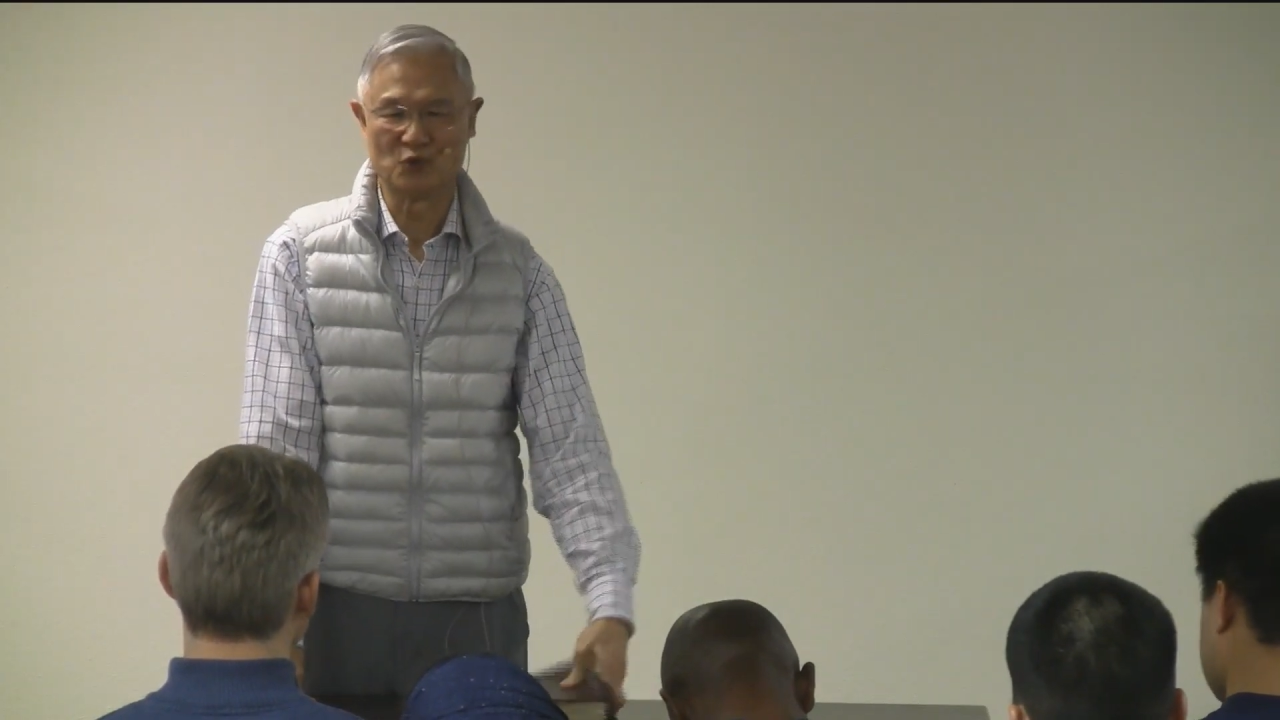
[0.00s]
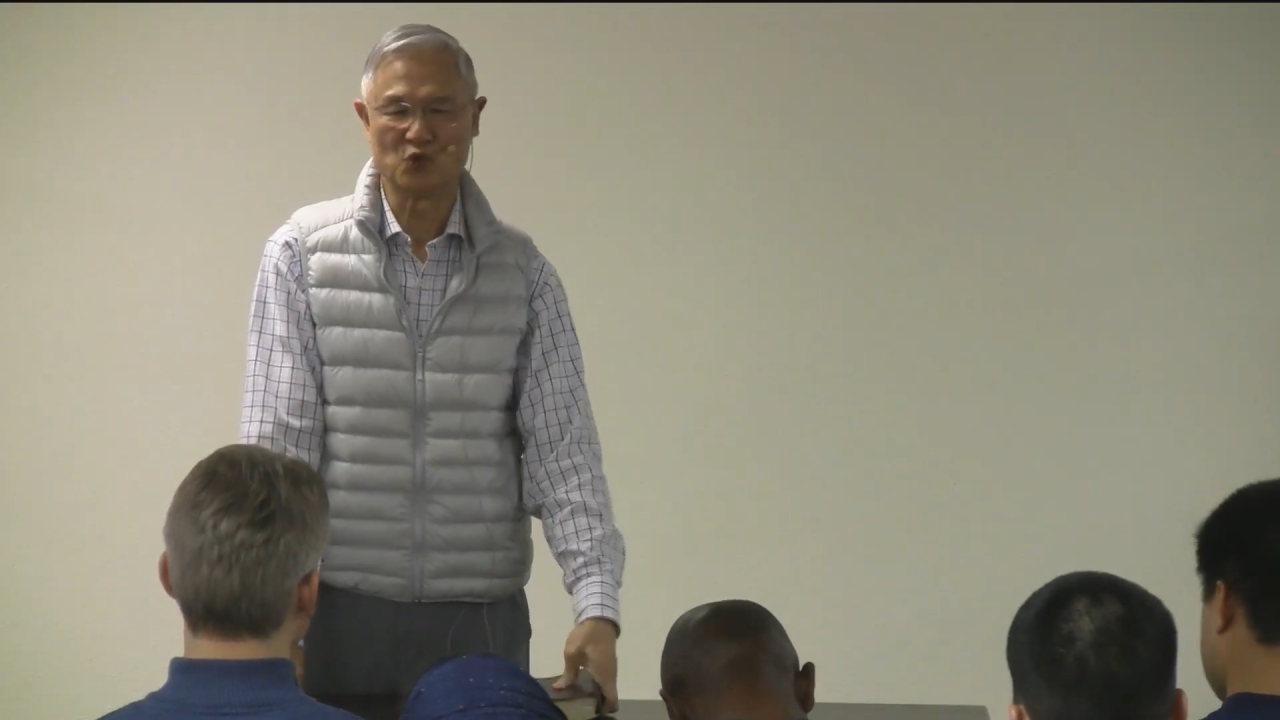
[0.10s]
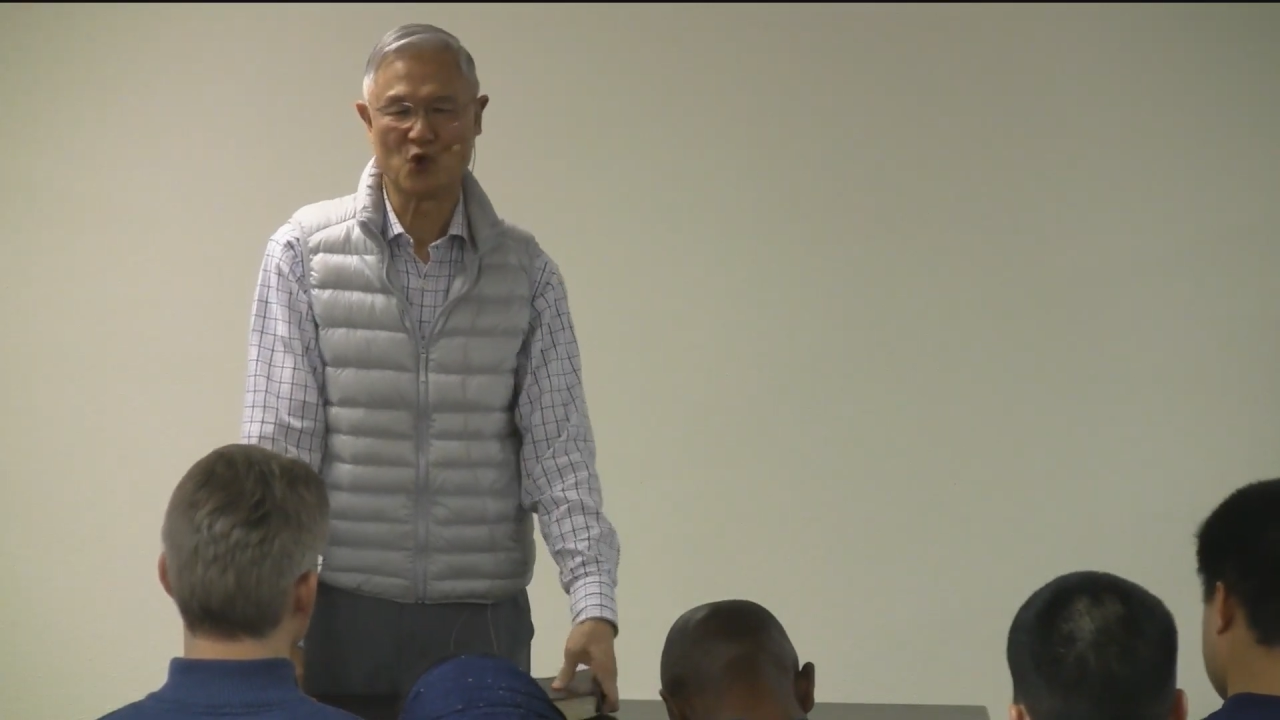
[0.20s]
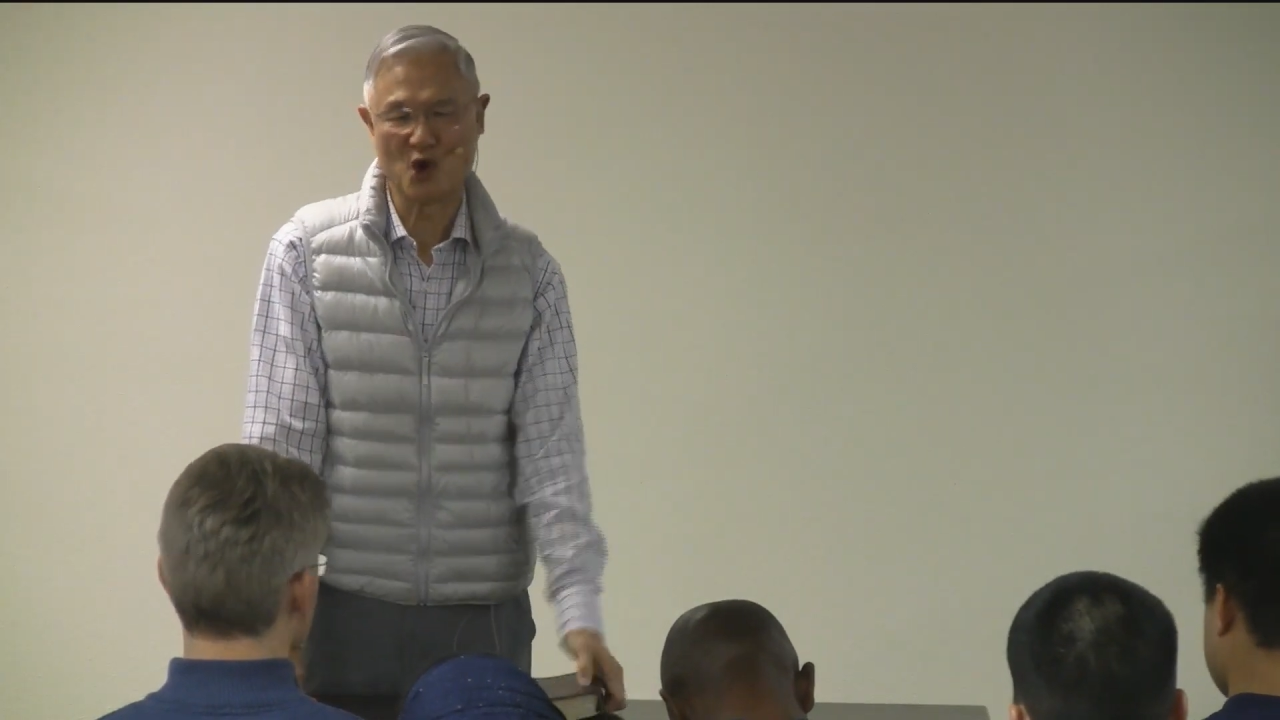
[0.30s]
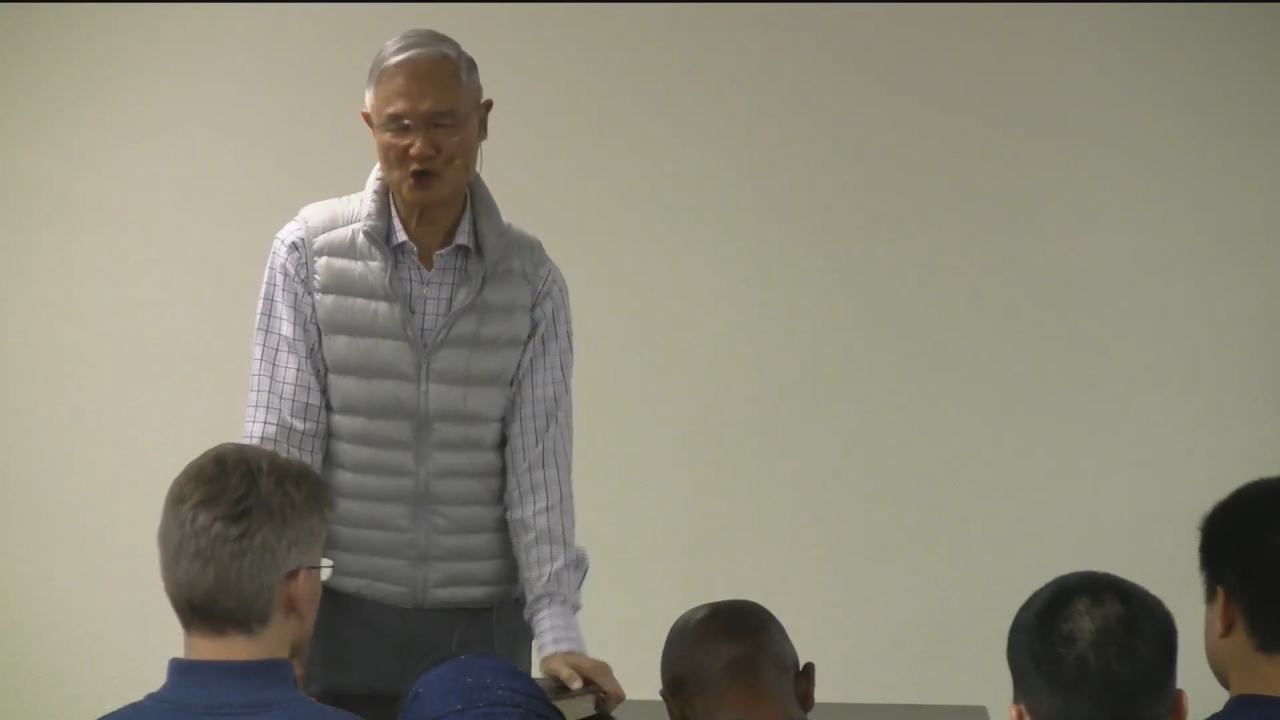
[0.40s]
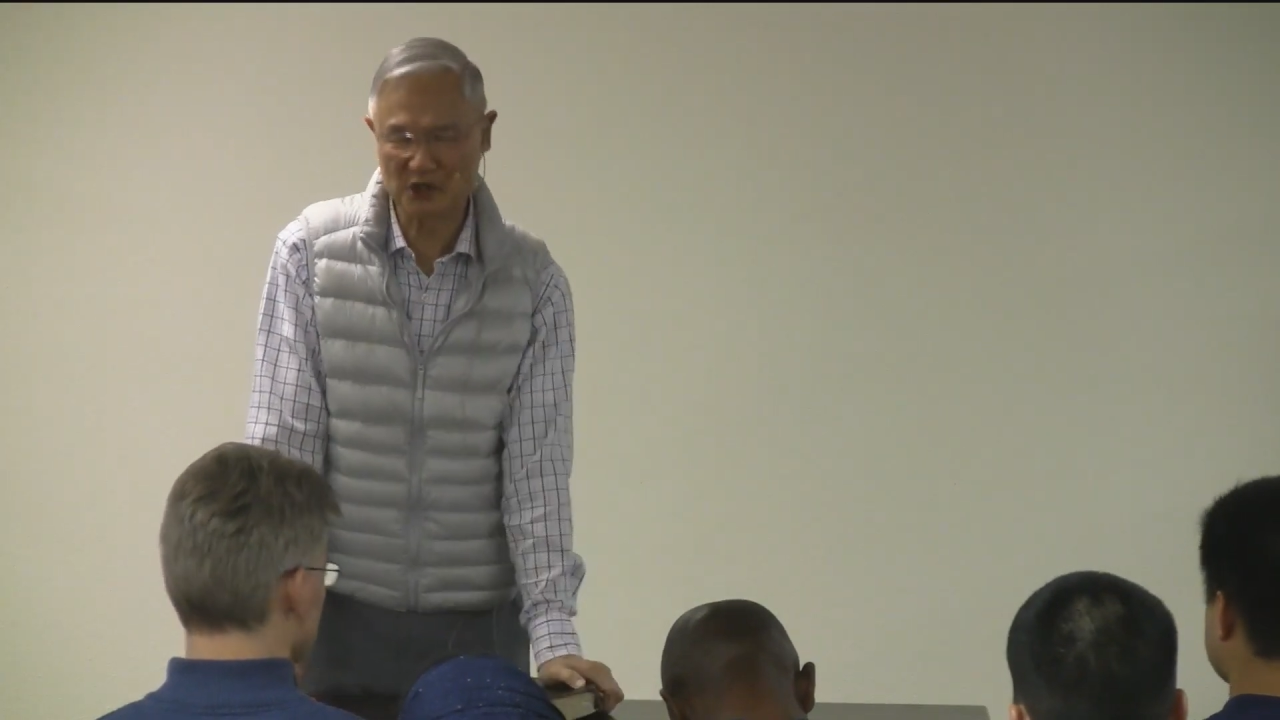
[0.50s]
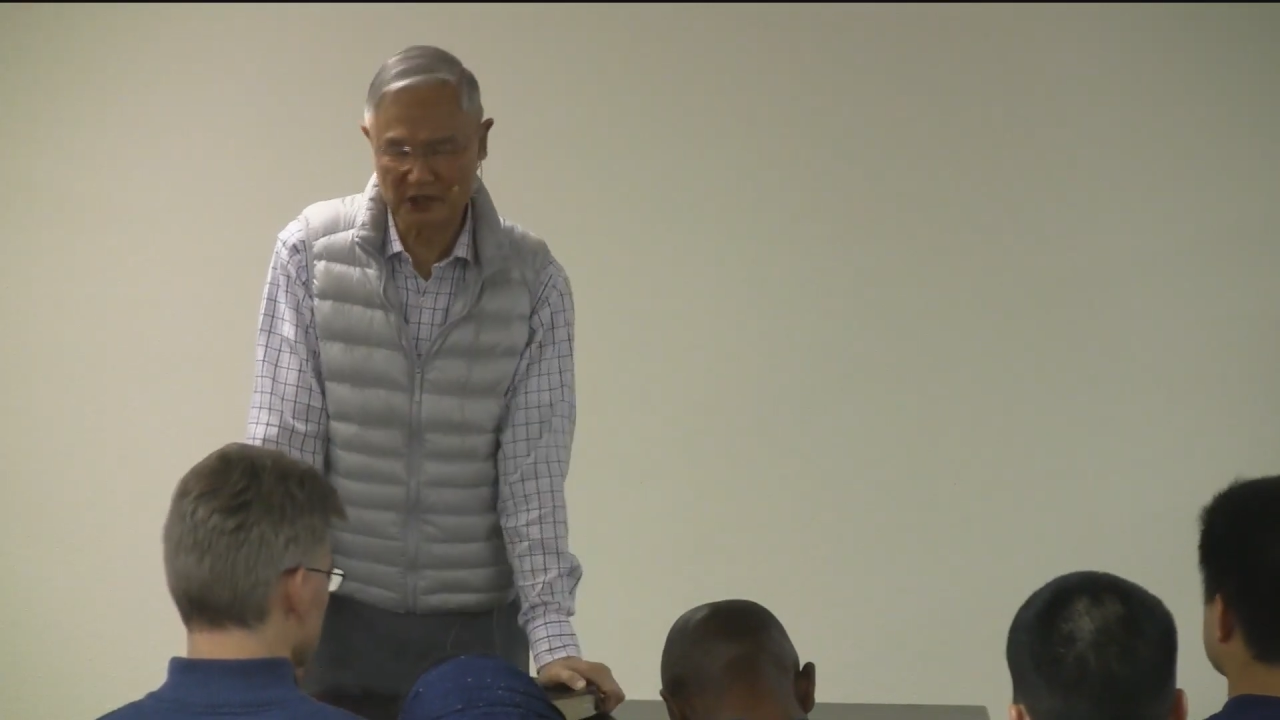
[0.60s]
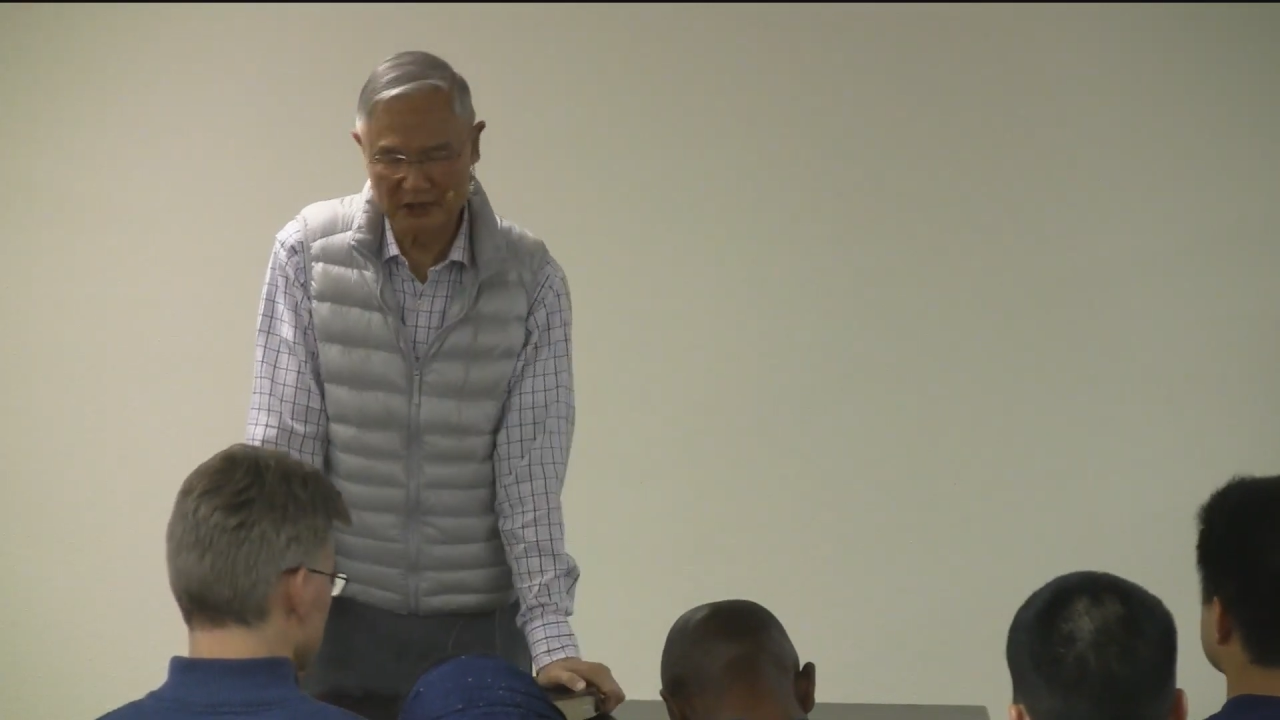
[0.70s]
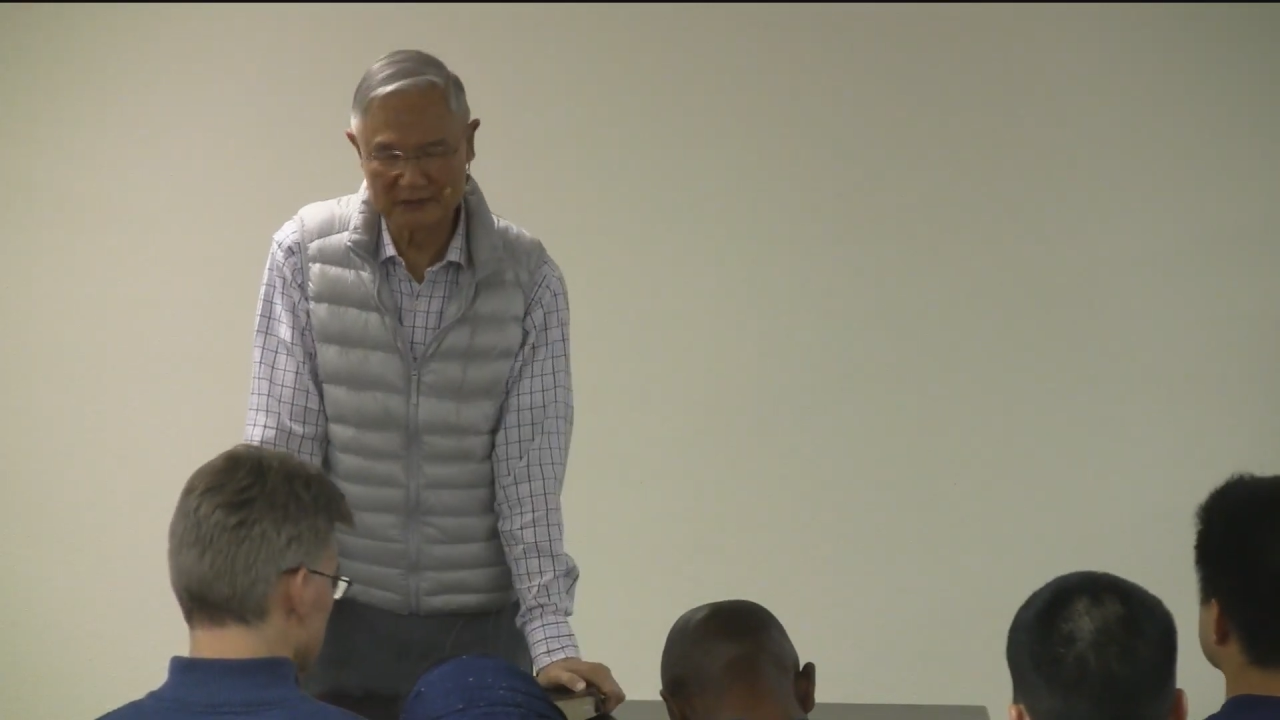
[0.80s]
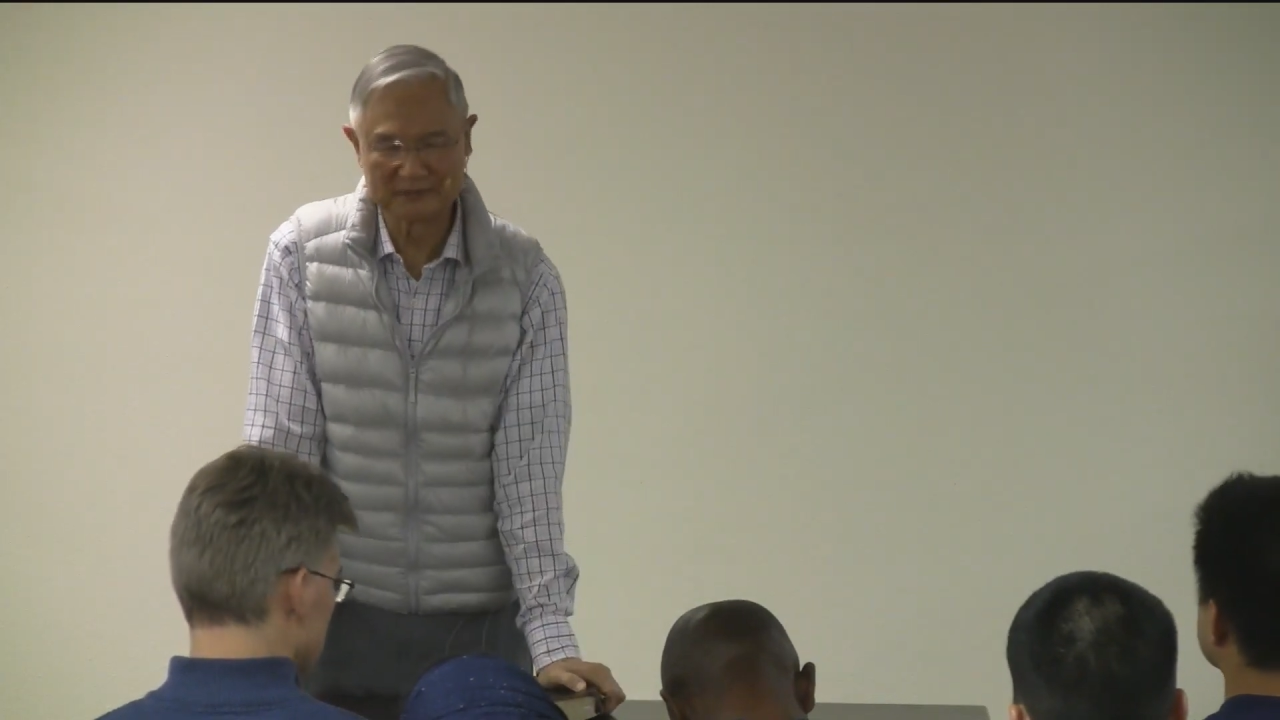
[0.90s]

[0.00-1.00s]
walk